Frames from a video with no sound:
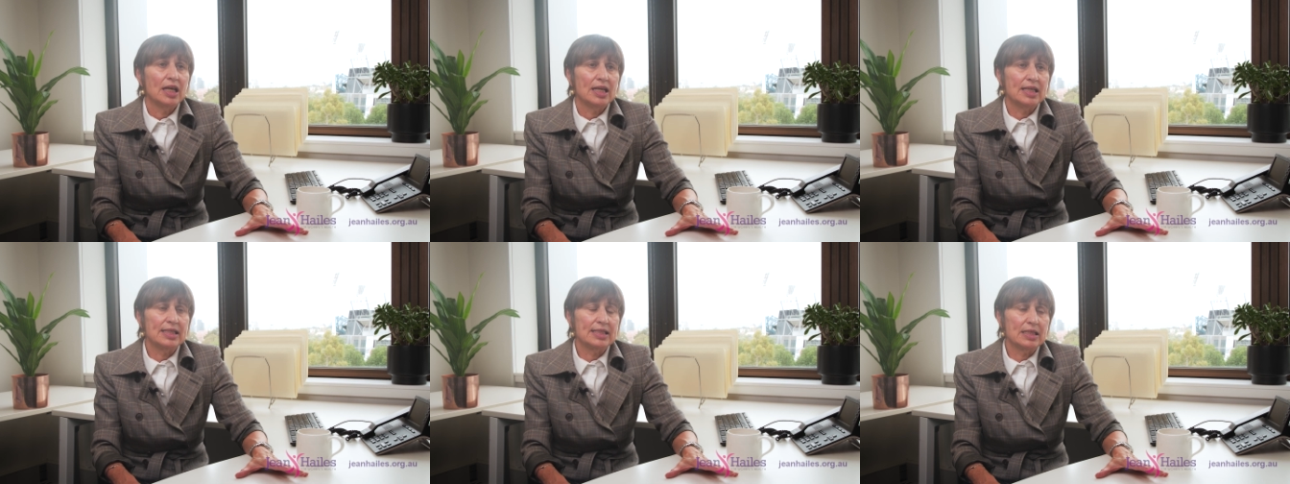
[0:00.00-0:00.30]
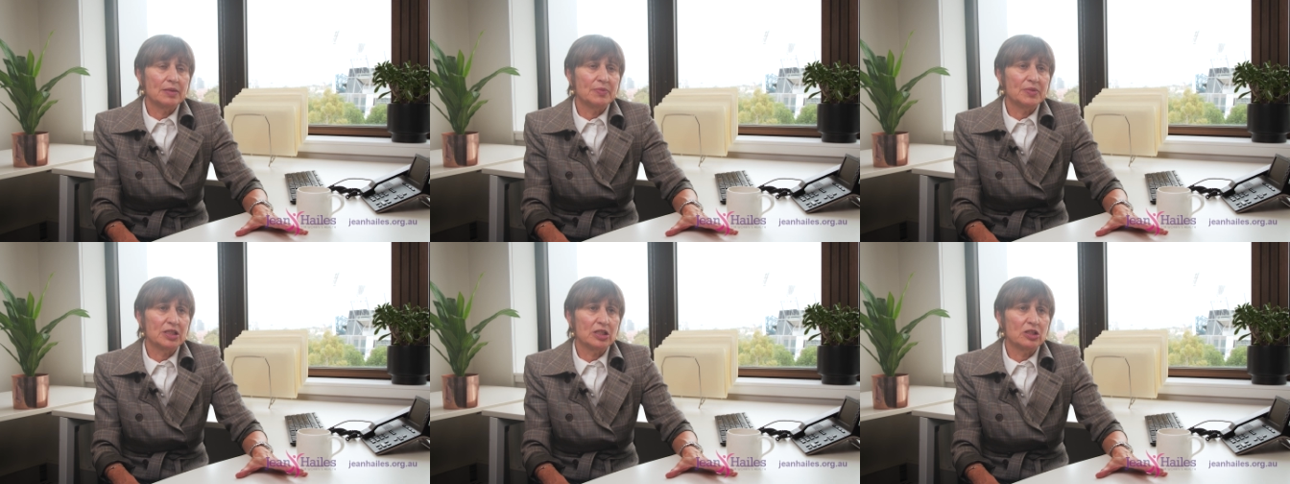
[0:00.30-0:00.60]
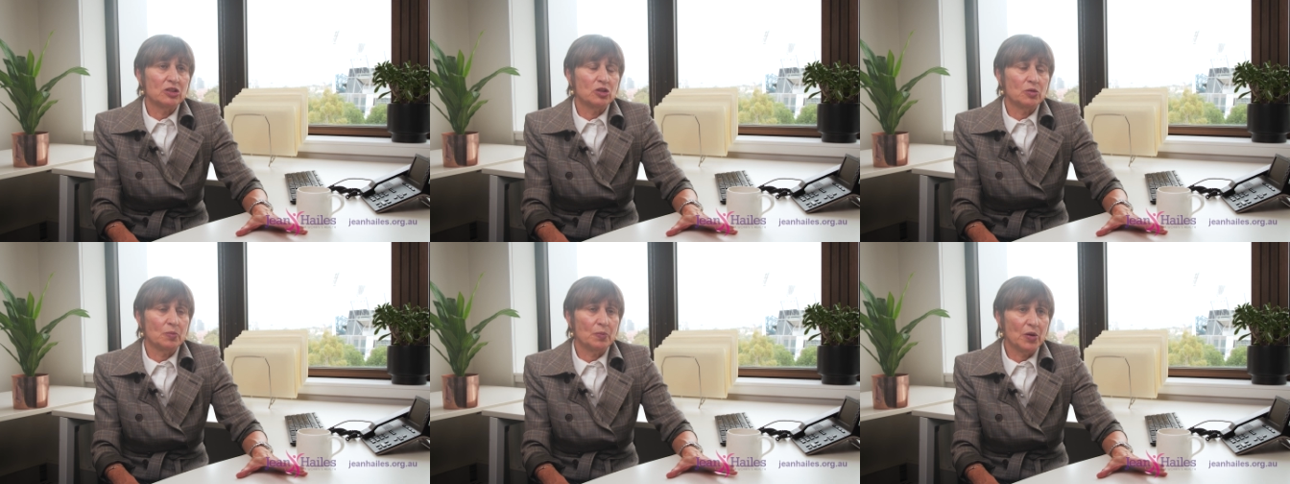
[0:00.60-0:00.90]
is
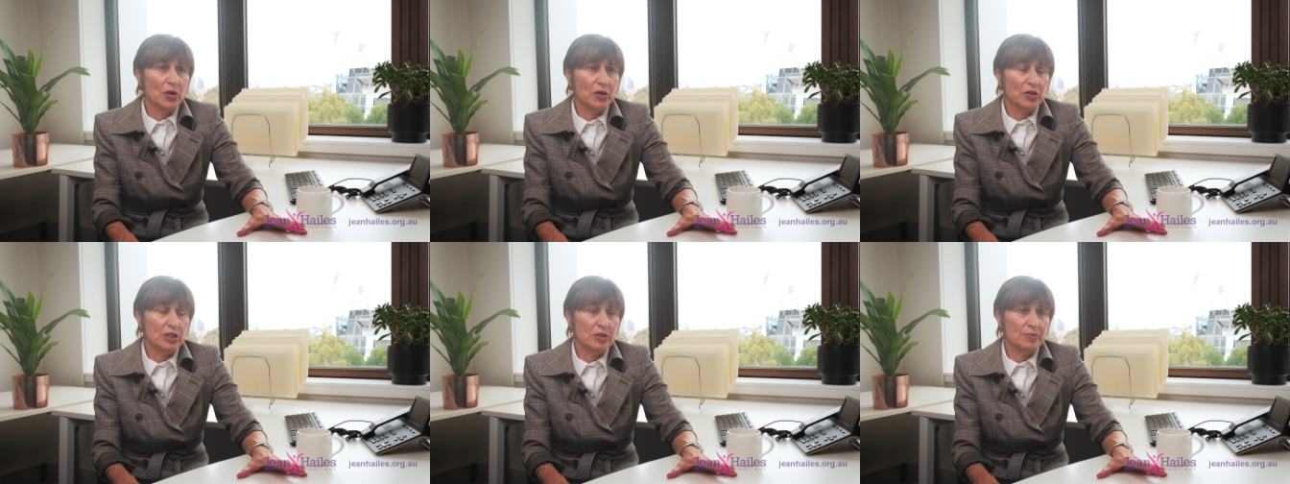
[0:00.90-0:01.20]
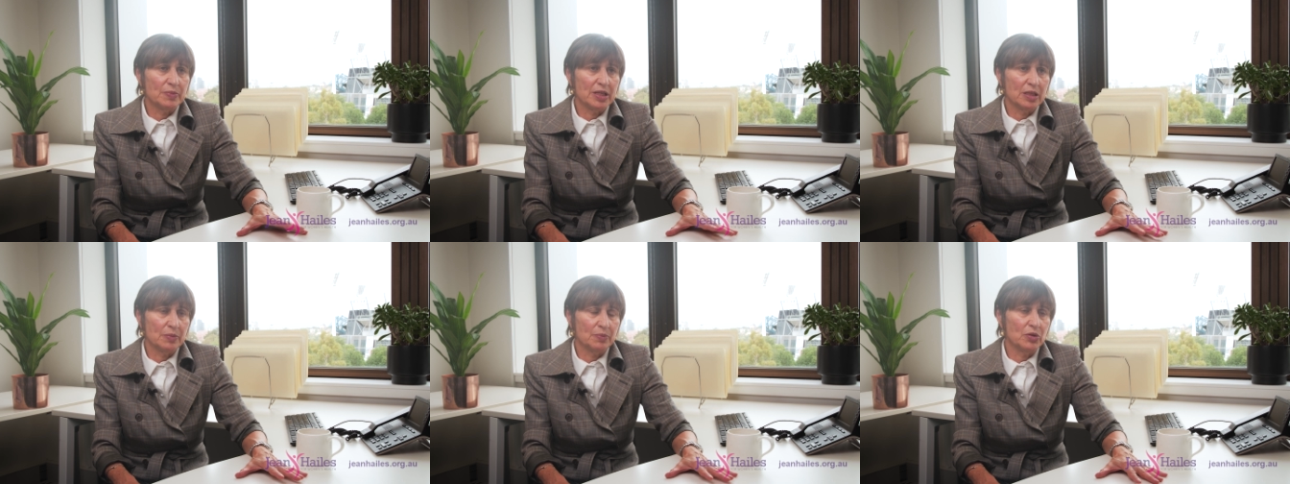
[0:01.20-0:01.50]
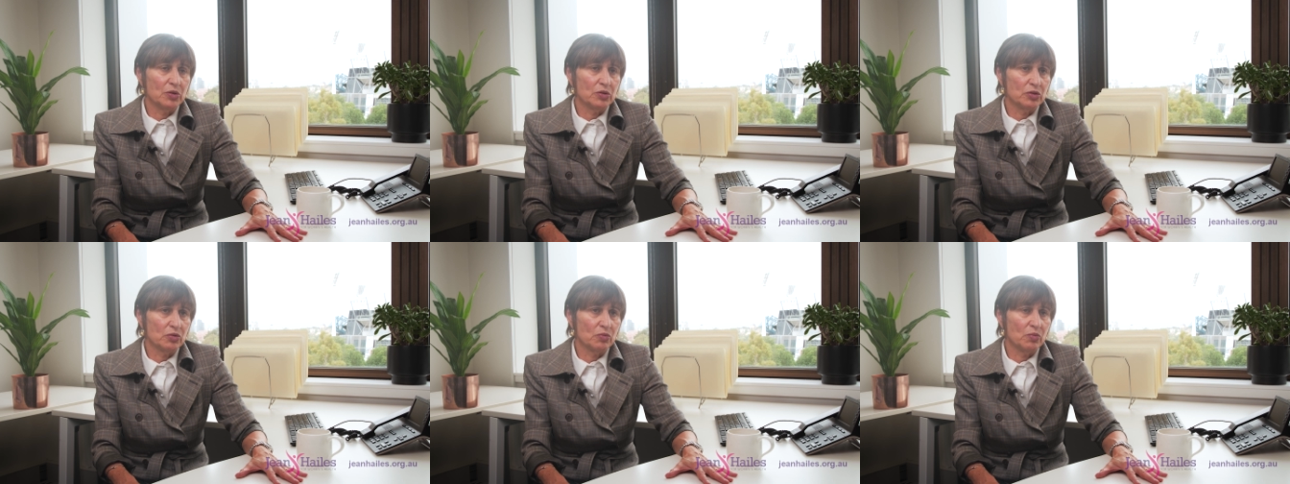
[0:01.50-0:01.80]
limited to
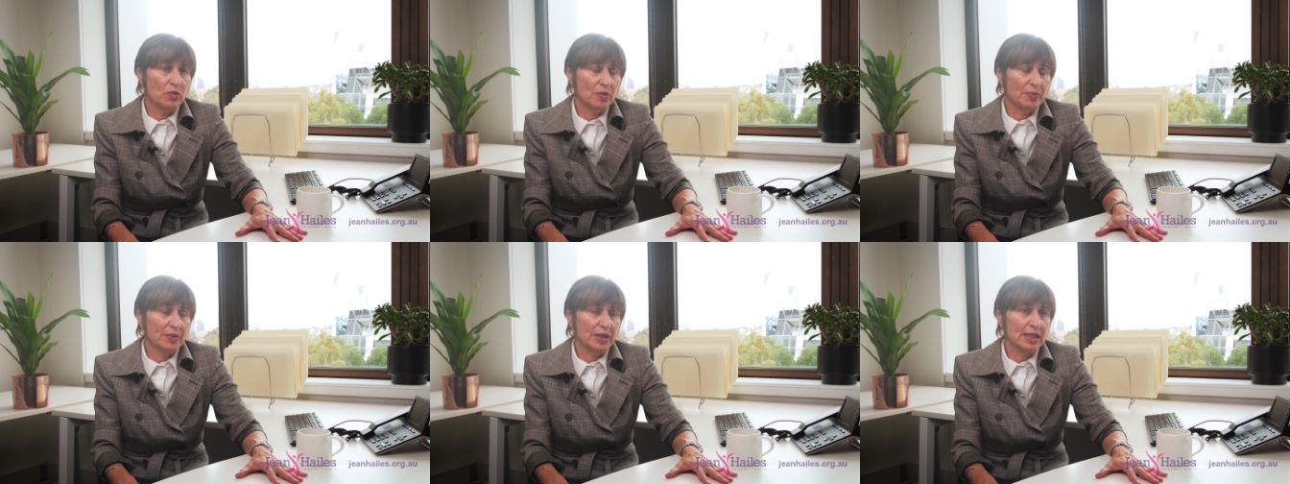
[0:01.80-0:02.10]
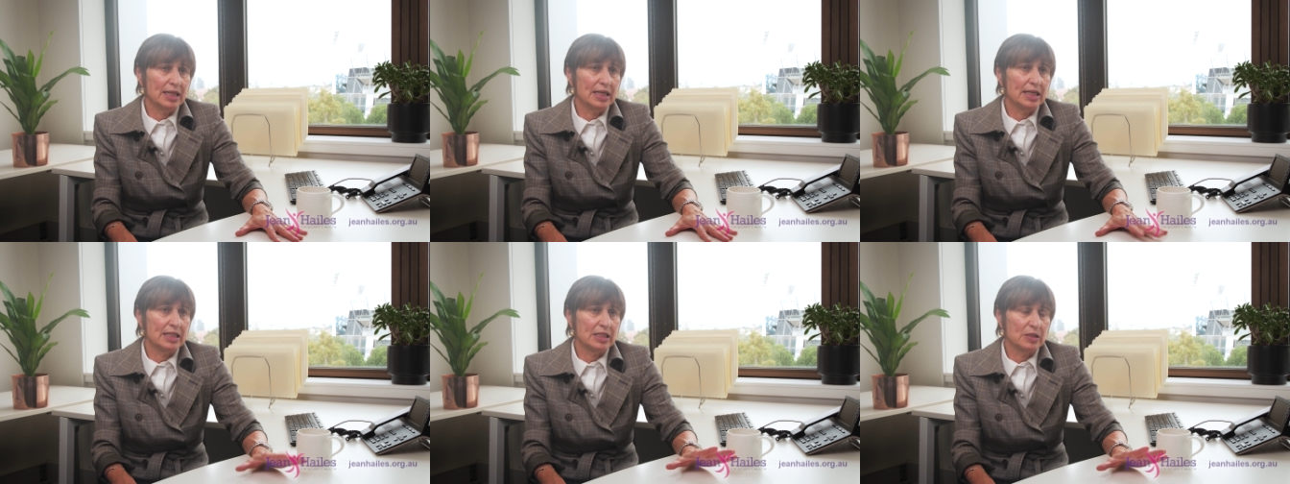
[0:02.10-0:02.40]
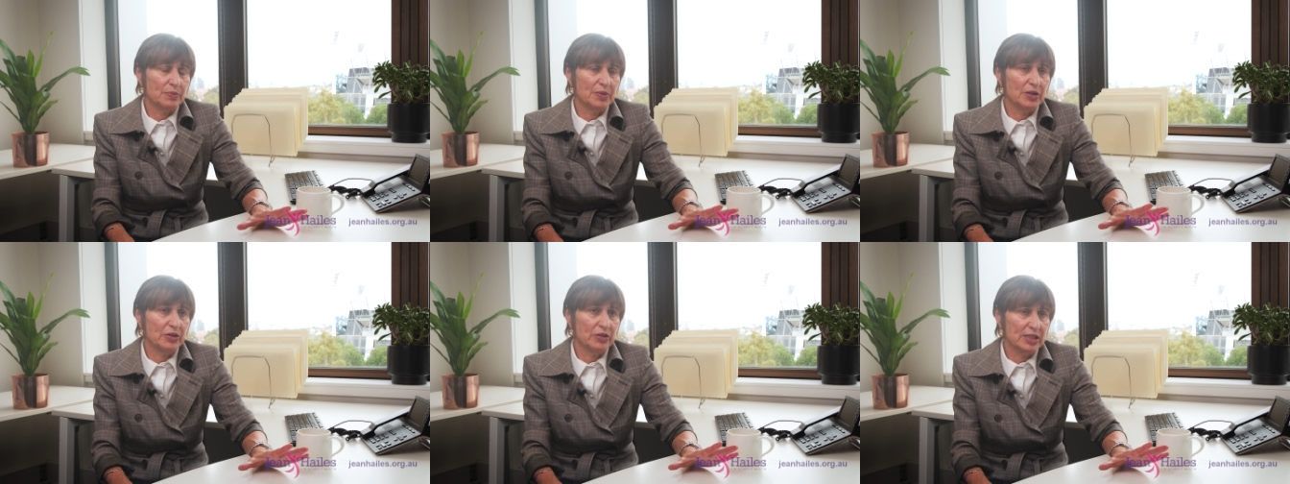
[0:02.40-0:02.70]
postmenopausal women
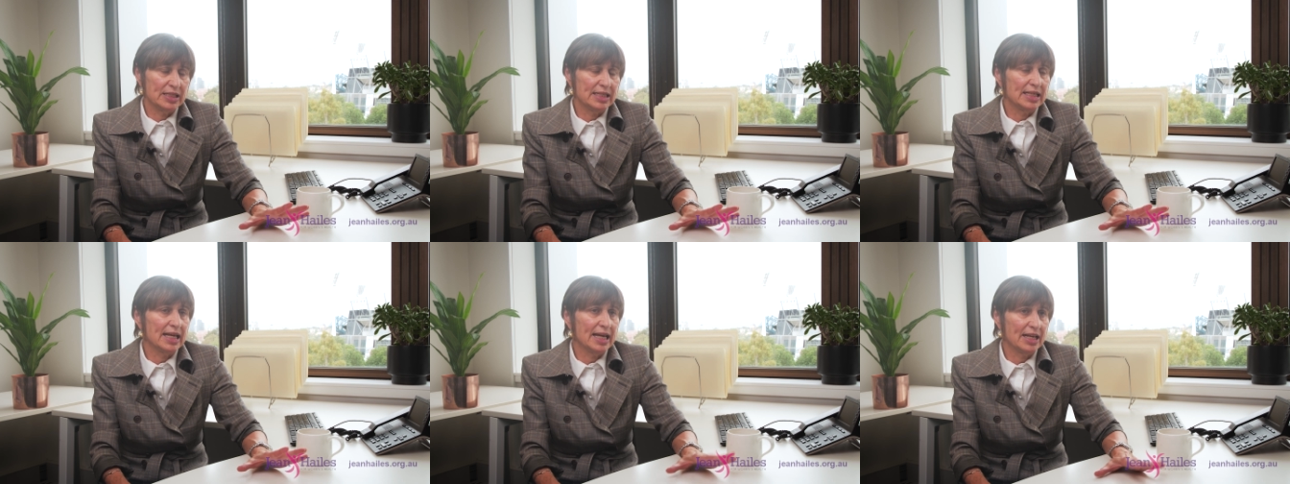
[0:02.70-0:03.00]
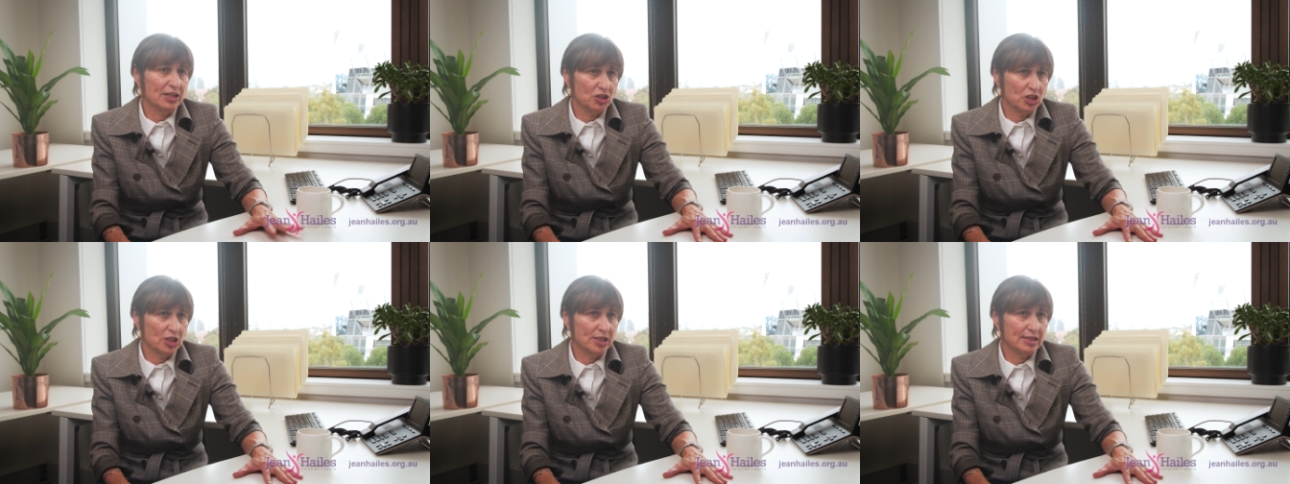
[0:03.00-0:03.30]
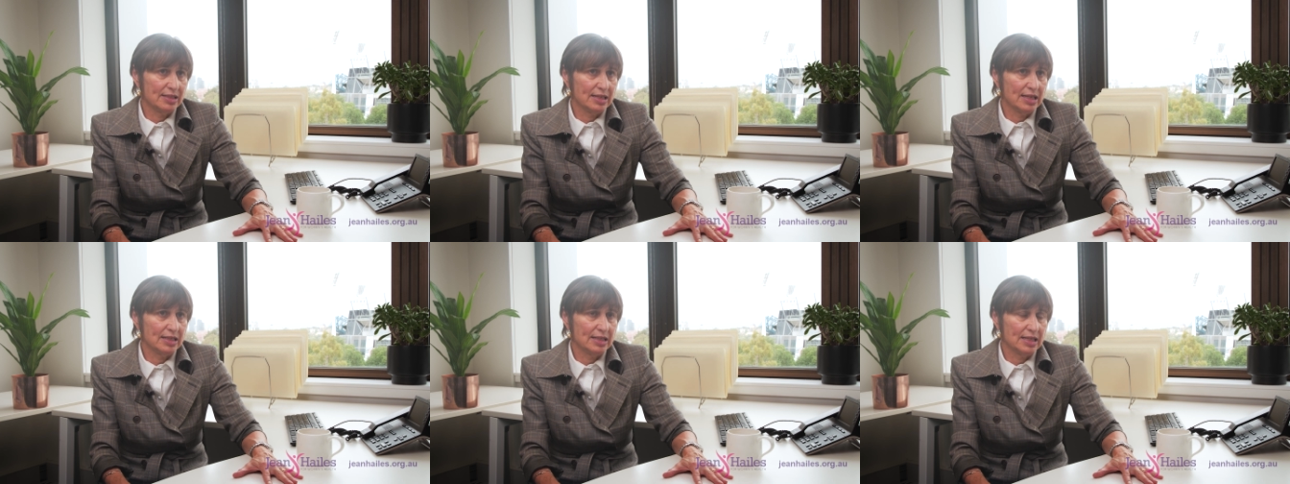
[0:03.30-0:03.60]
experiencing
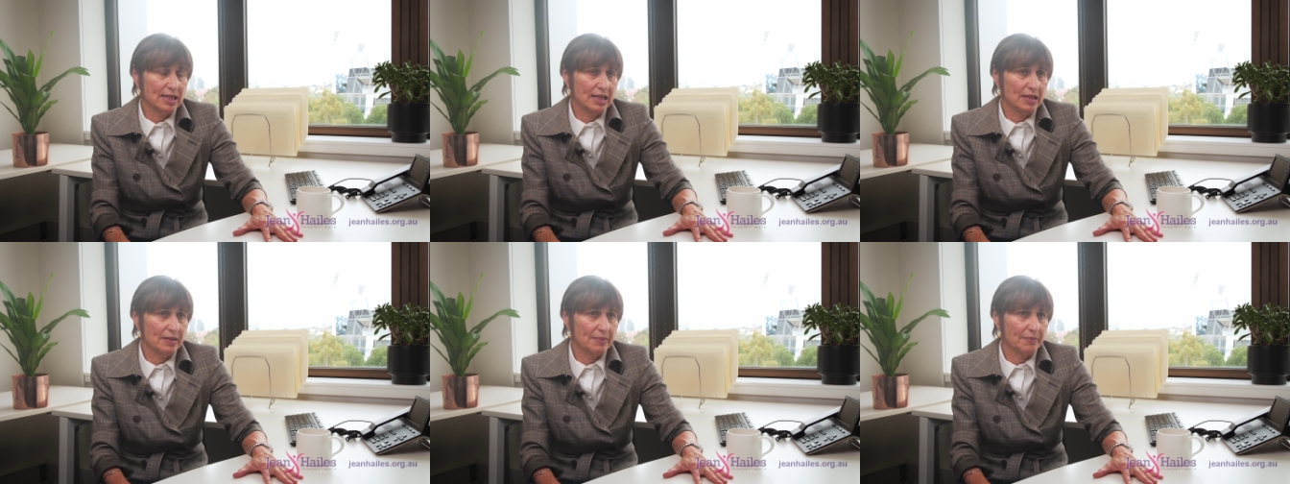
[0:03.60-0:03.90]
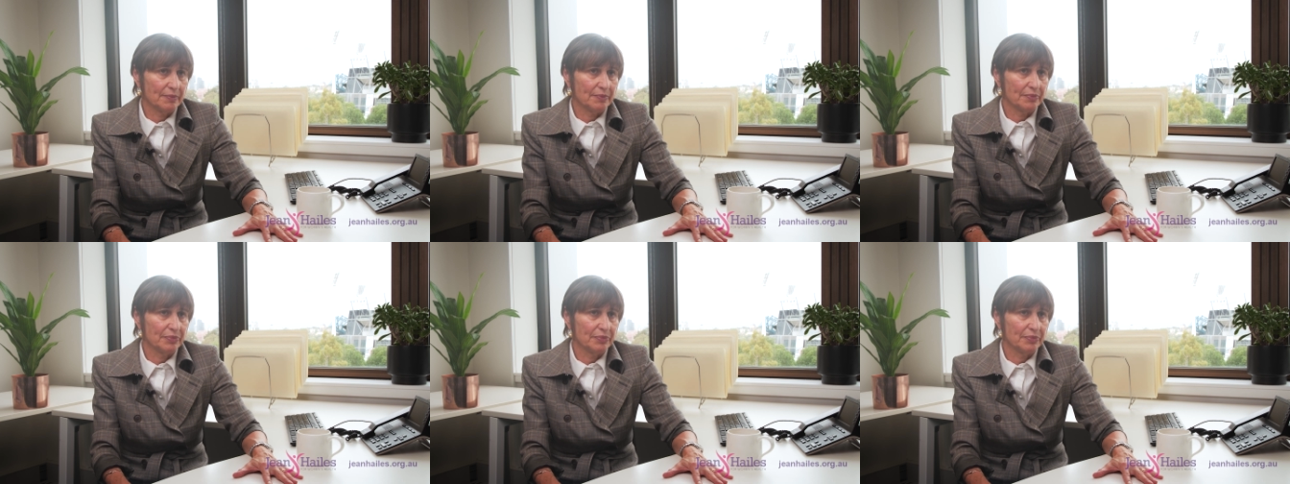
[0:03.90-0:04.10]
HSDD.